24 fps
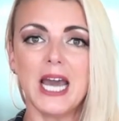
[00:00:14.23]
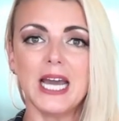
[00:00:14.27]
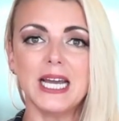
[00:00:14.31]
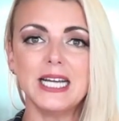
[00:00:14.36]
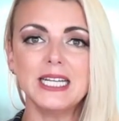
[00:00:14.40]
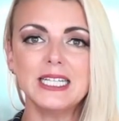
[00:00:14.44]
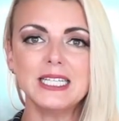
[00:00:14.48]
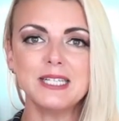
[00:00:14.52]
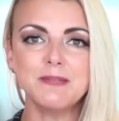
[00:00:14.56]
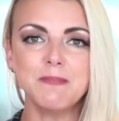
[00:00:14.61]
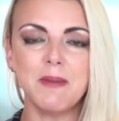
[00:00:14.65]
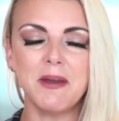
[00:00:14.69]

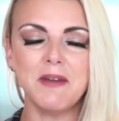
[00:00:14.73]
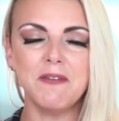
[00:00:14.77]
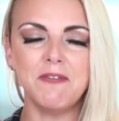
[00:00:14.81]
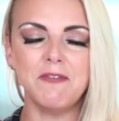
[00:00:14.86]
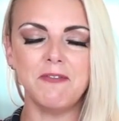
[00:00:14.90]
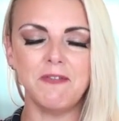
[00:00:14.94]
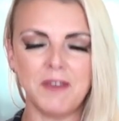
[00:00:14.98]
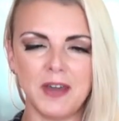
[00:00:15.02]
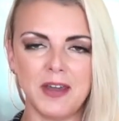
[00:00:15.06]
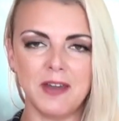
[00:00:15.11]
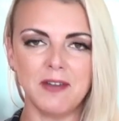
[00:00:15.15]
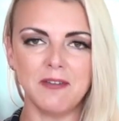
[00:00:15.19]
It's my
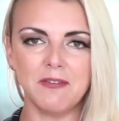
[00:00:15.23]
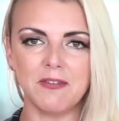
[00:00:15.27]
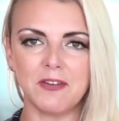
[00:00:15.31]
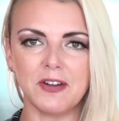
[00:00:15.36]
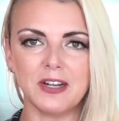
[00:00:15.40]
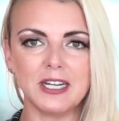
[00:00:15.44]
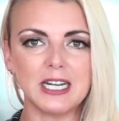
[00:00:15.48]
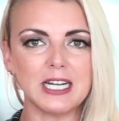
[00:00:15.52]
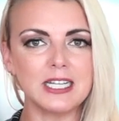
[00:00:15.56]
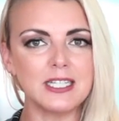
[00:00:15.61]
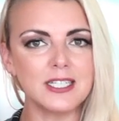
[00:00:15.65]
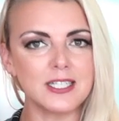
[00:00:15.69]

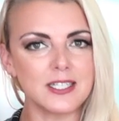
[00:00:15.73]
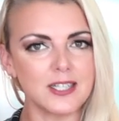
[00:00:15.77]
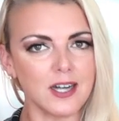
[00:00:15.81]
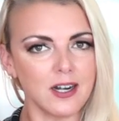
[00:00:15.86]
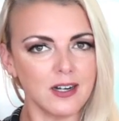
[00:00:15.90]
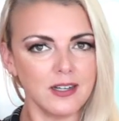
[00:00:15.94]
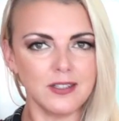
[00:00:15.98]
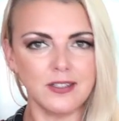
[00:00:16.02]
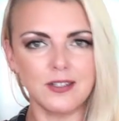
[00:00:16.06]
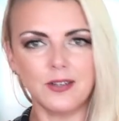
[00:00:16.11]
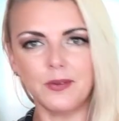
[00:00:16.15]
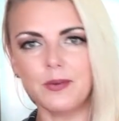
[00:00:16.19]
favorite. I
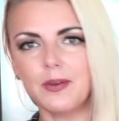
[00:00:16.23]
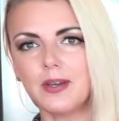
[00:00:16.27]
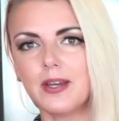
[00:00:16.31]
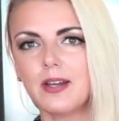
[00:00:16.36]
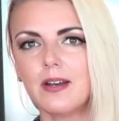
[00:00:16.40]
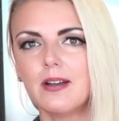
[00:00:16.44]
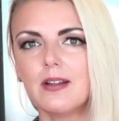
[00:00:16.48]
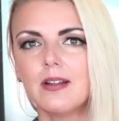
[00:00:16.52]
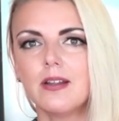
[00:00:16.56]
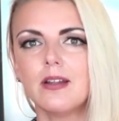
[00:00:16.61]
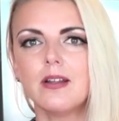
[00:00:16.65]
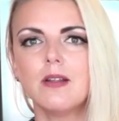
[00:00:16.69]
started doing
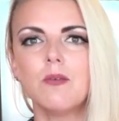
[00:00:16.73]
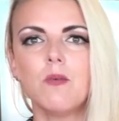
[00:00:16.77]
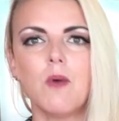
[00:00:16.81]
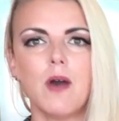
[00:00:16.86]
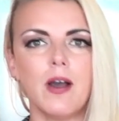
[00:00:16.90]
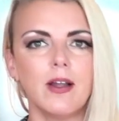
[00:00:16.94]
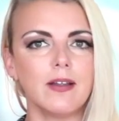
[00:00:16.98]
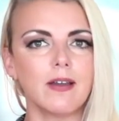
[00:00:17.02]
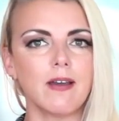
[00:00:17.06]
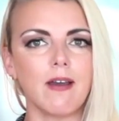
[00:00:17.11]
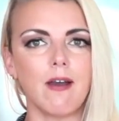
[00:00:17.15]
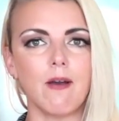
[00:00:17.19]
it a little
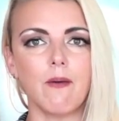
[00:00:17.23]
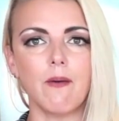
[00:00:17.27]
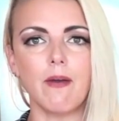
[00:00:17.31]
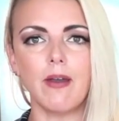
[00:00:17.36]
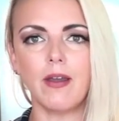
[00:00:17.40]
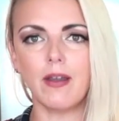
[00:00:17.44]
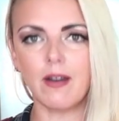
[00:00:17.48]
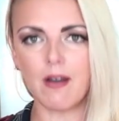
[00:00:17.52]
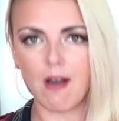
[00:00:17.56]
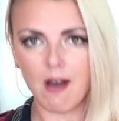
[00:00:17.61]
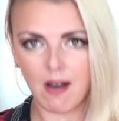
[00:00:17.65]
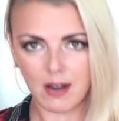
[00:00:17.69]
while ago
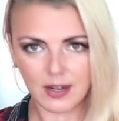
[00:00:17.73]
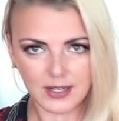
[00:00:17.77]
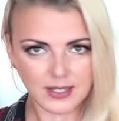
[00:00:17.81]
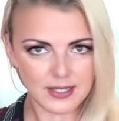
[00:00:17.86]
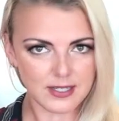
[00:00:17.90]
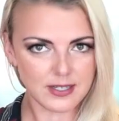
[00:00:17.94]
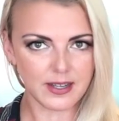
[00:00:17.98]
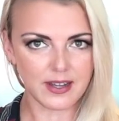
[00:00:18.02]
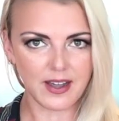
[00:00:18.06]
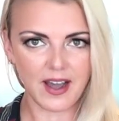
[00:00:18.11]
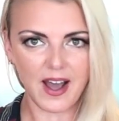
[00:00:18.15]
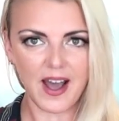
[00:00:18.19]
and
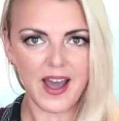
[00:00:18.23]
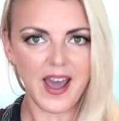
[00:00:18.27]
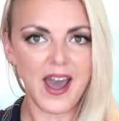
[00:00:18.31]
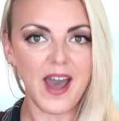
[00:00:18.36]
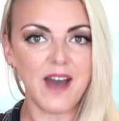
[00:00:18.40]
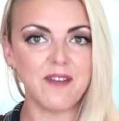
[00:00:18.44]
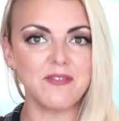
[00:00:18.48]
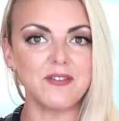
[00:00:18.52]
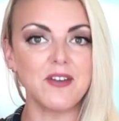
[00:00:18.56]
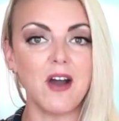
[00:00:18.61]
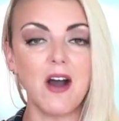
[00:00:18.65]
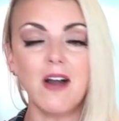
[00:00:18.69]
honestly I
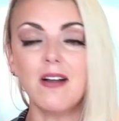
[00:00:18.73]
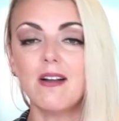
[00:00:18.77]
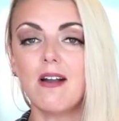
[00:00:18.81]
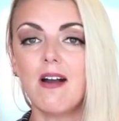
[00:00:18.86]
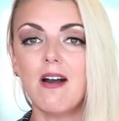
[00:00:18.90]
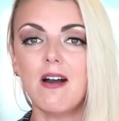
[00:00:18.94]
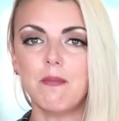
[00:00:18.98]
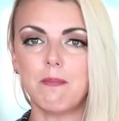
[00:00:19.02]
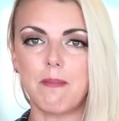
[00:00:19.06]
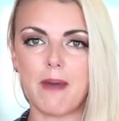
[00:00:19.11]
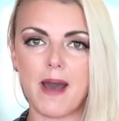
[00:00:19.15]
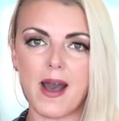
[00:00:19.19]
have not
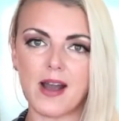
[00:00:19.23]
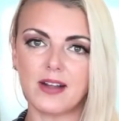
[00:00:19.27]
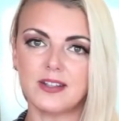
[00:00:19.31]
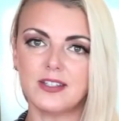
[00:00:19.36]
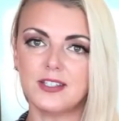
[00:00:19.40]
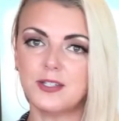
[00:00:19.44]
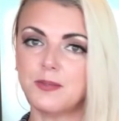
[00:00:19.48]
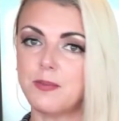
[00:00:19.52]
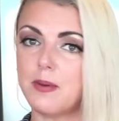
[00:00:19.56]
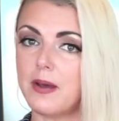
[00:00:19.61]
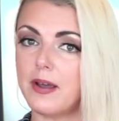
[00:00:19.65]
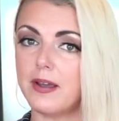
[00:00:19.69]
gone back
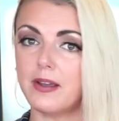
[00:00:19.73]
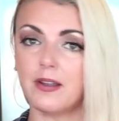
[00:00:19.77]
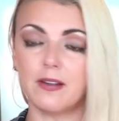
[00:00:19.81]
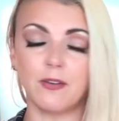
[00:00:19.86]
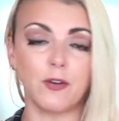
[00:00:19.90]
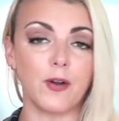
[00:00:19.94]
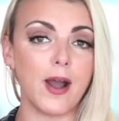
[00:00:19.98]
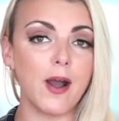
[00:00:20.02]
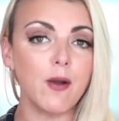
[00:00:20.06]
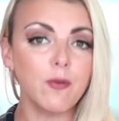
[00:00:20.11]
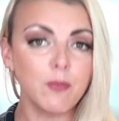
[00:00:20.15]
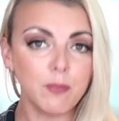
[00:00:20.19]
to buying
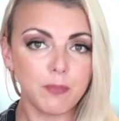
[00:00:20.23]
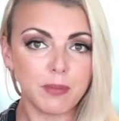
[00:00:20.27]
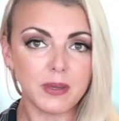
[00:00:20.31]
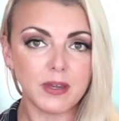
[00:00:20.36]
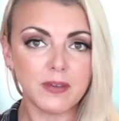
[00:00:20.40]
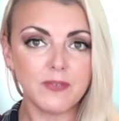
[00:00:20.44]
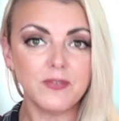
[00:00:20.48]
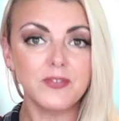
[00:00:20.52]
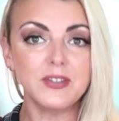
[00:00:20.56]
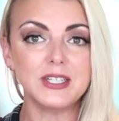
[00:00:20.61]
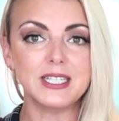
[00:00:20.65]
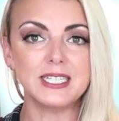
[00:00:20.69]
ground
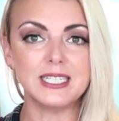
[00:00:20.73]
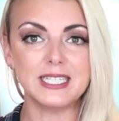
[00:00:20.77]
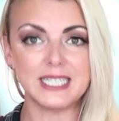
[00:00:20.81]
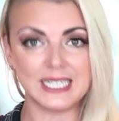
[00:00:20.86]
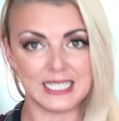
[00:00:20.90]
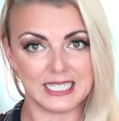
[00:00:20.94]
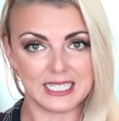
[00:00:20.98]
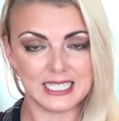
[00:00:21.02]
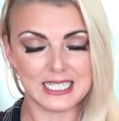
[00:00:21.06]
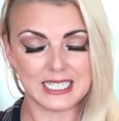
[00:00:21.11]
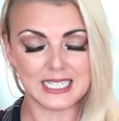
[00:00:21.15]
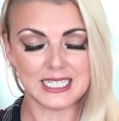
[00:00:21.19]
beef
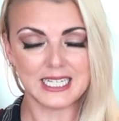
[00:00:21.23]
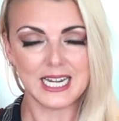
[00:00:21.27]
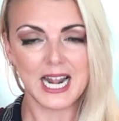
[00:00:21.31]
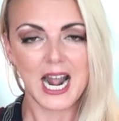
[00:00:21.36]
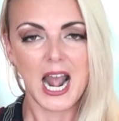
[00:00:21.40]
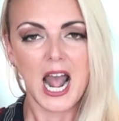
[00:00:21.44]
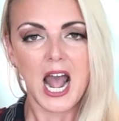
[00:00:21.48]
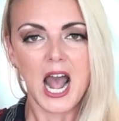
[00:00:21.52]
since.